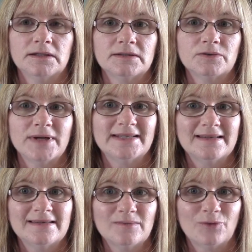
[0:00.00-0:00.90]
So I
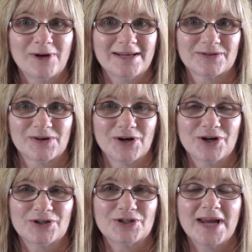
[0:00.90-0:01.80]
did some
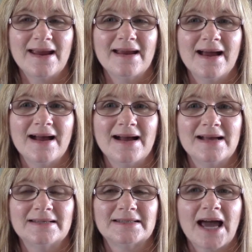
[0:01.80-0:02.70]
research and